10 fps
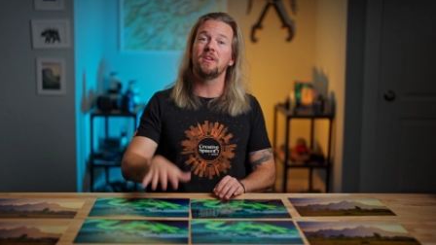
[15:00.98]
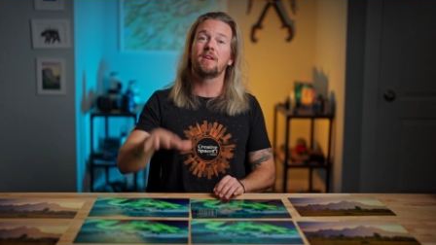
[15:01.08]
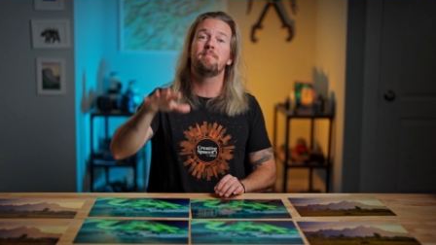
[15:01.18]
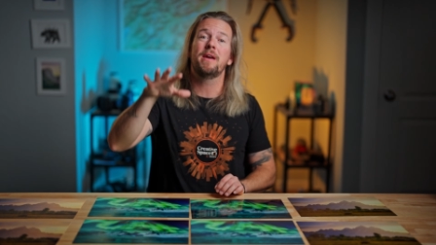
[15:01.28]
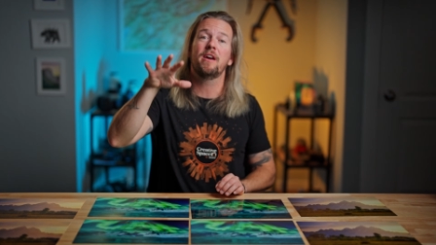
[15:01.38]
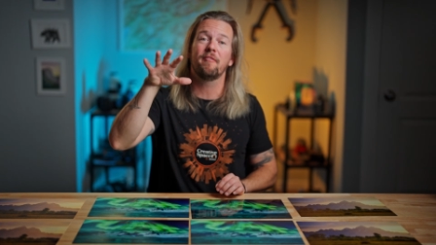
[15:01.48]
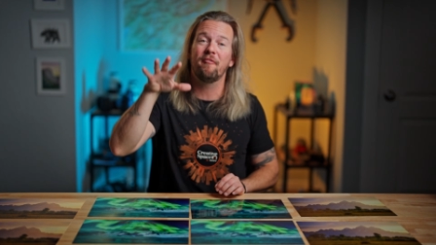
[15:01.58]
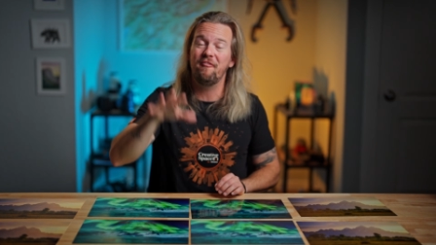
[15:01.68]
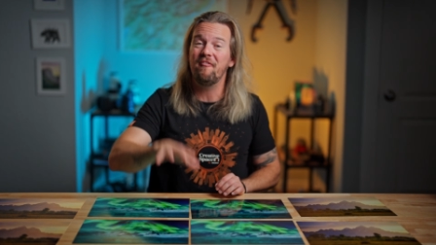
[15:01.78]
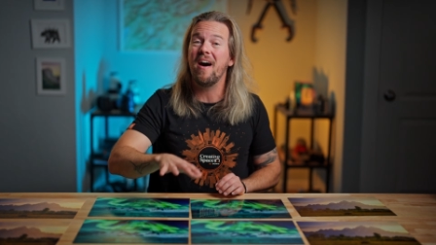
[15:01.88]
to compare
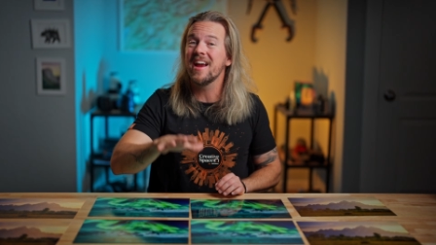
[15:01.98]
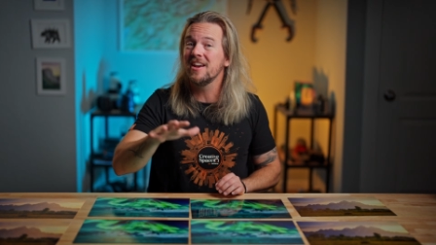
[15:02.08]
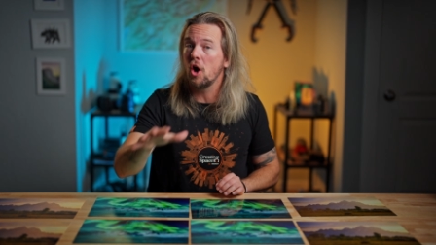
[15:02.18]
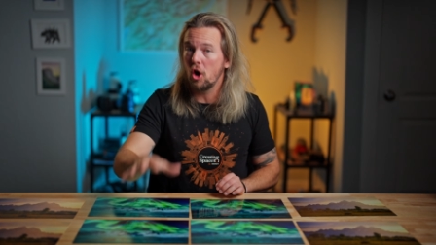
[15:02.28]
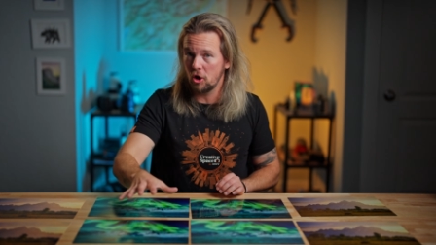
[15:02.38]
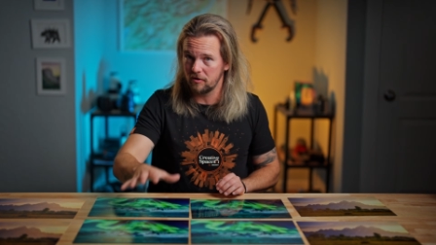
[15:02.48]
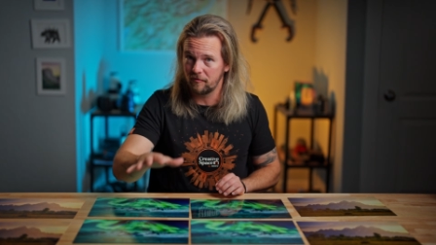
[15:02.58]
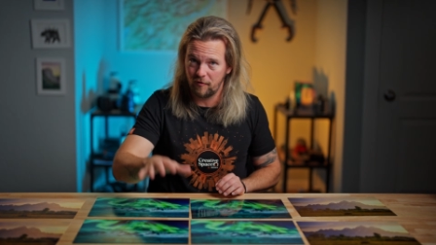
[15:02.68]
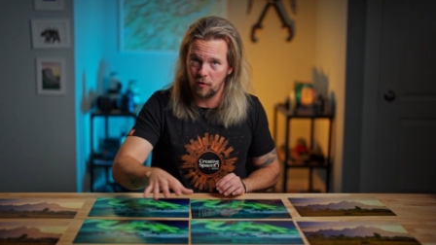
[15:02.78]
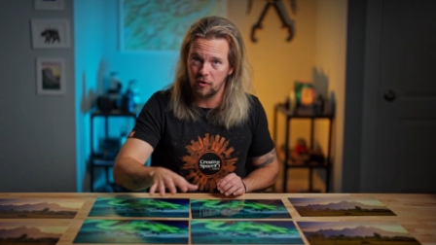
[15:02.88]
fine art
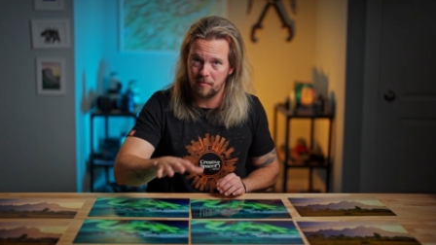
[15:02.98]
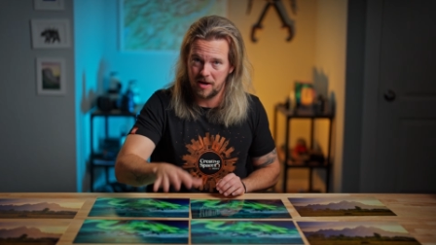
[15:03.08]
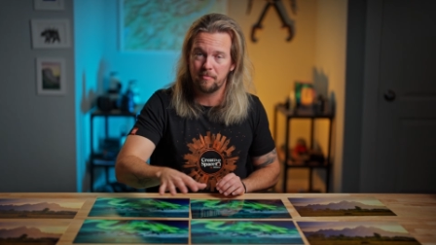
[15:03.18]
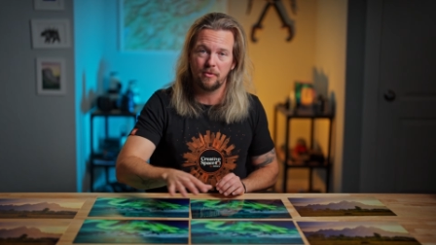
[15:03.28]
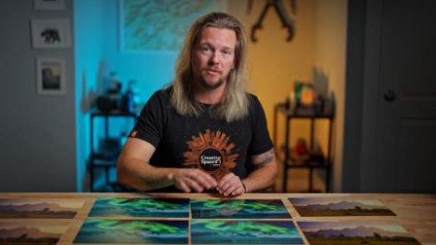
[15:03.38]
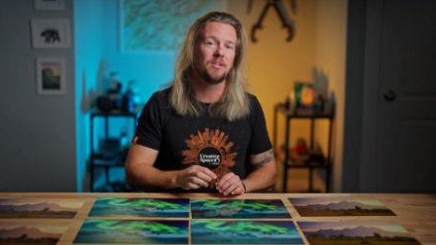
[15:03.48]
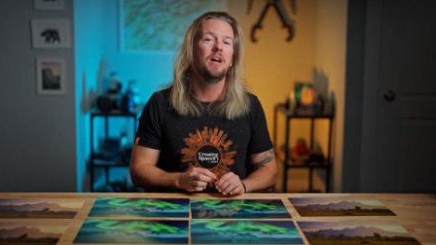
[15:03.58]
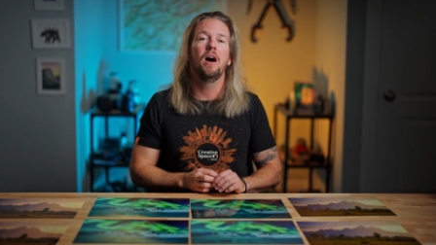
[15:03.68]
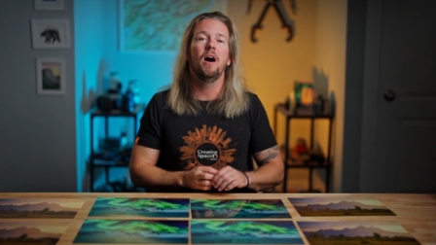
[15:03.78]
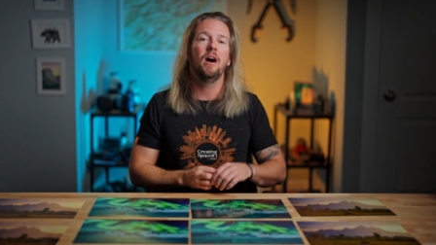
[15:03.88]
photo papers,
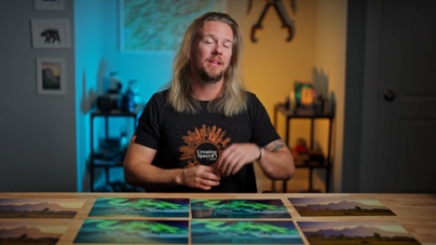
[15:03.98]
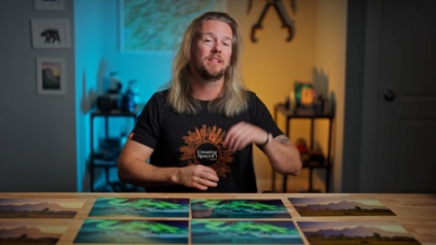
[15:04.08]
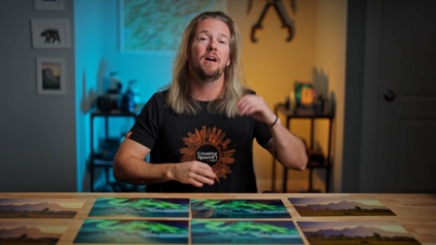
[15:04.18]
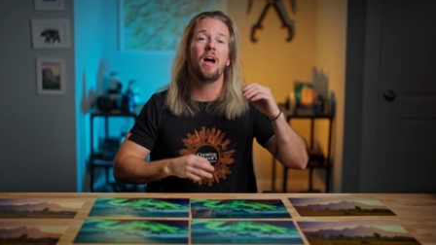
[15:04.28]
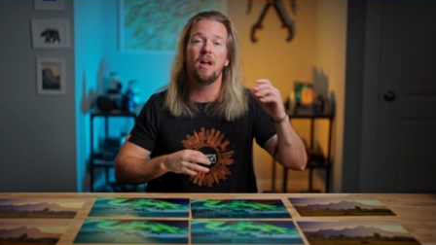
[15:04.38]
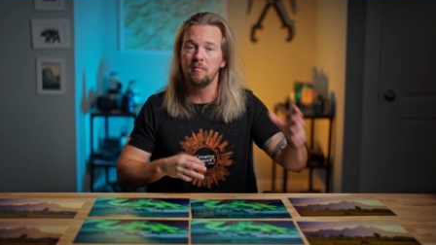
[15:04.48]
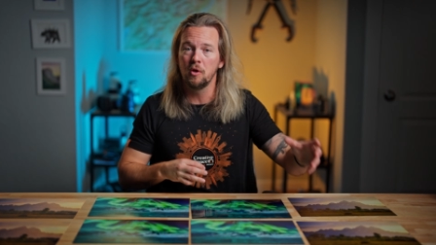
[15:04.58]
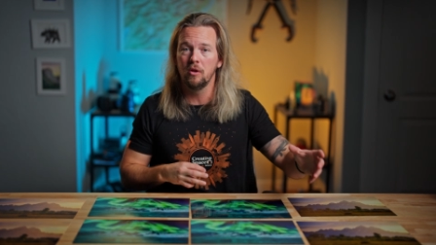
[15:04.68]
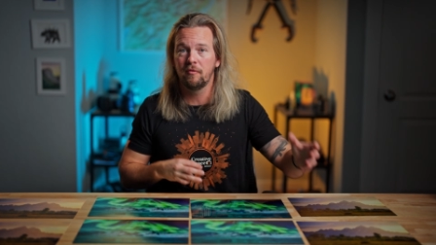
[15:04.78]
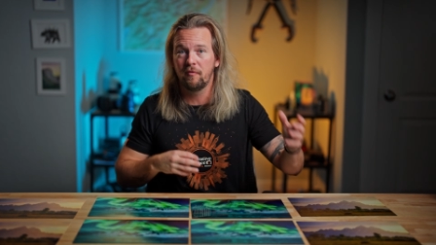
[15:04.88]
like the
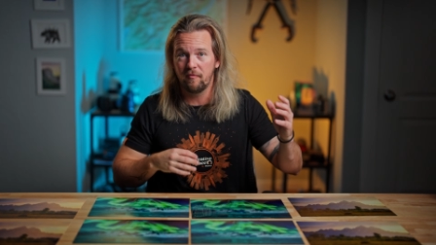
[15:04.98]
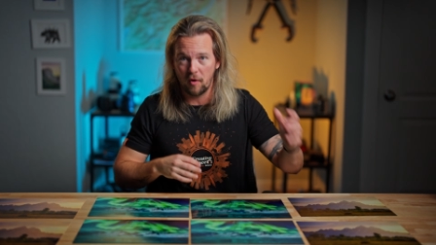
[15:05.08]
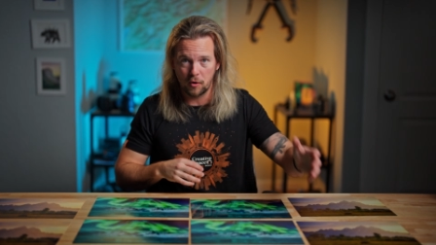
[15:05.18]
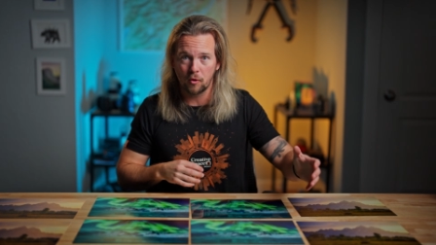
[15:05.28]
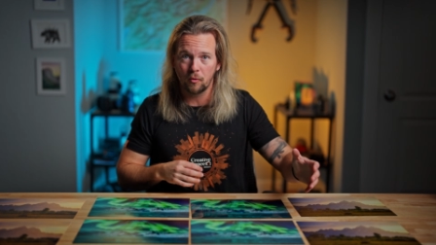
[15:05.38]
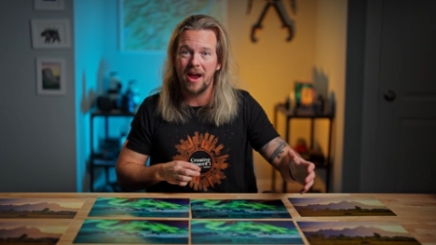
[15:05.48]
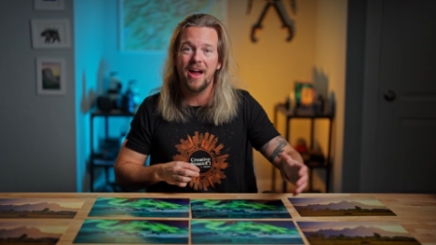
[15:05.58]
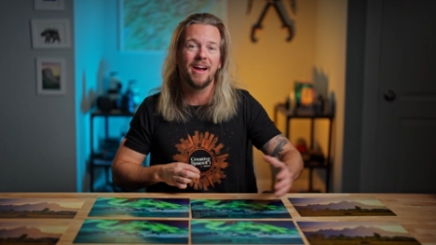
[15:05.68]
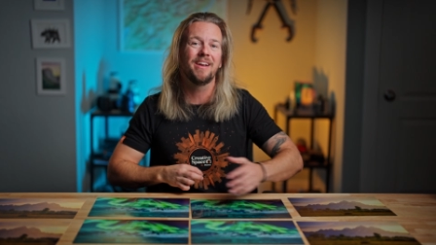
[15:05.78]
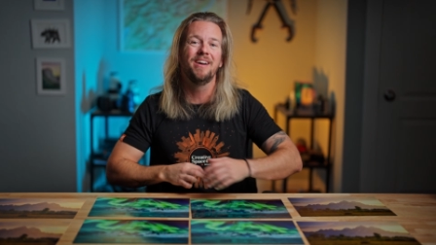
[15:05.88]
Hahnemühle Photo
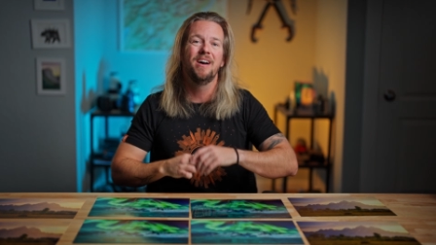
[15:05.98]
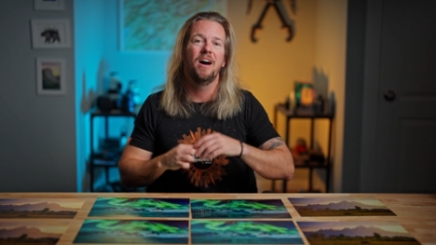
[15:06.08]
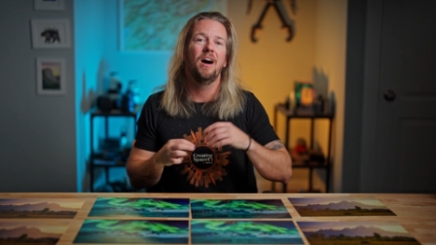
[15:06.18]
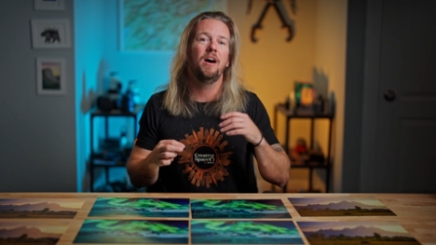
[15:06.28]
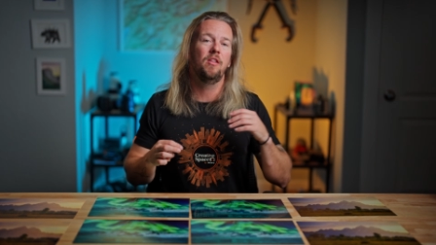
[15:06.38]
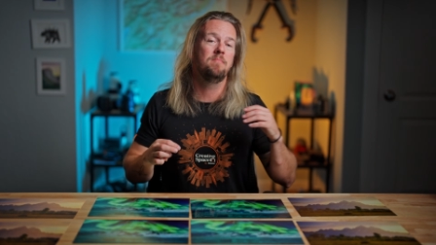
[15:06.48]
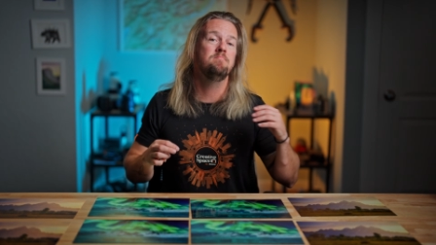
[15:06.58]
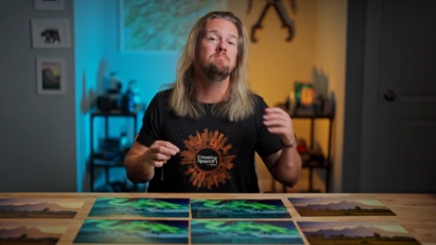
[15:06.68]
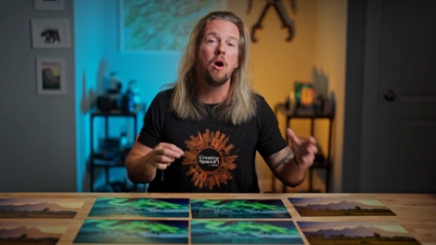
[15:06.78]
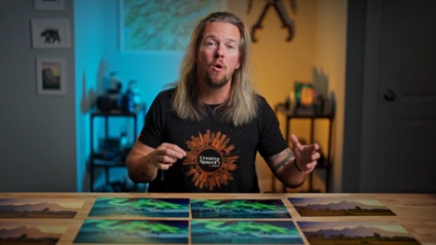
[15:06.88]
Rag, the
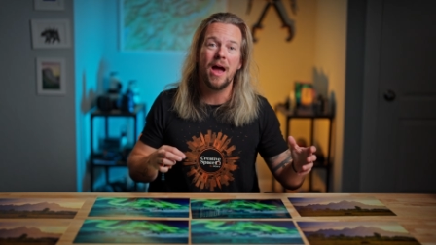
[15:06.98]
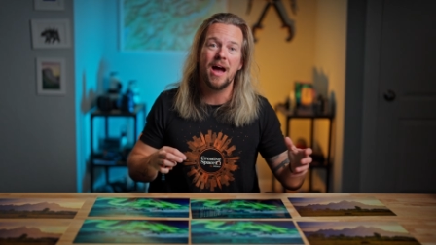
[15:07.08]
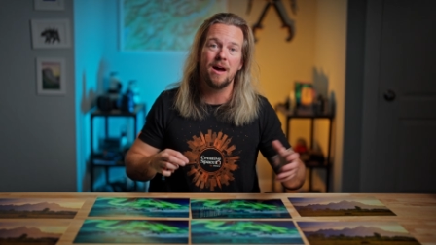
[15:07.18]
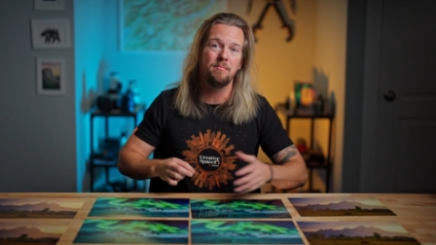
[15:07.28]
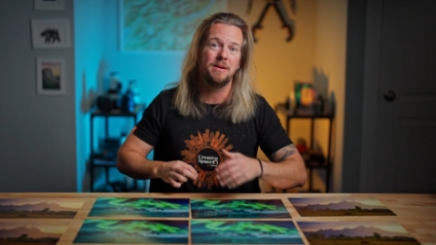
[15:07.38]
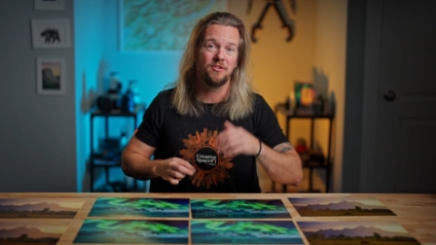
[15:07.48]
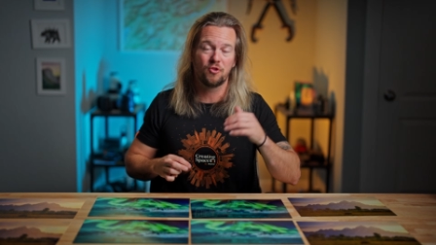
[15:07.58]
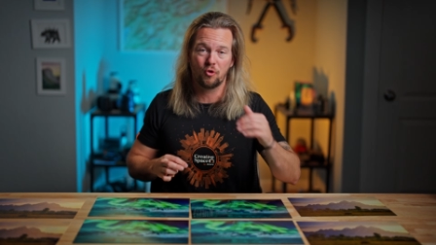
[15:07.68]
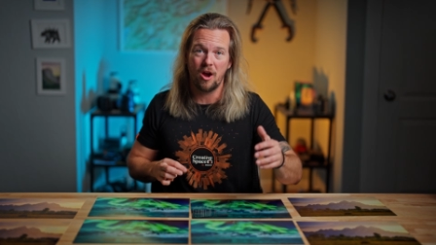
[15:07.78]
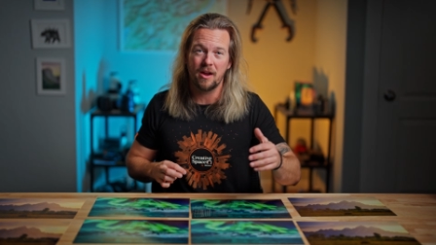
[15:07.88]
Moab
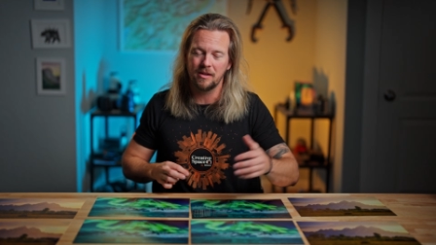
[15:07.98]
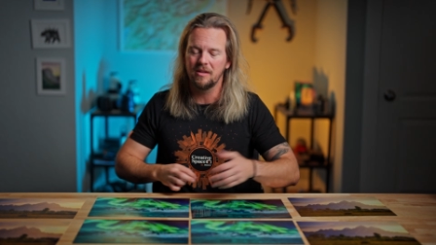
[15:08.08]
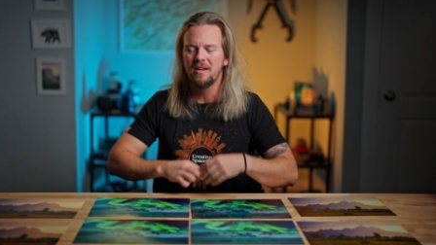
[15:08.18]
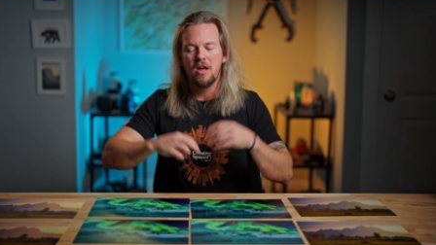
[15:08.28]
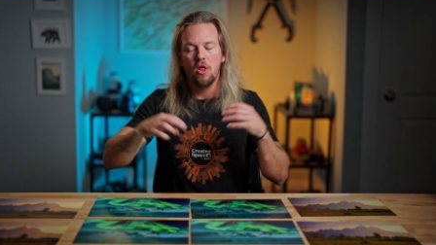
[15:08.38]
Entrada.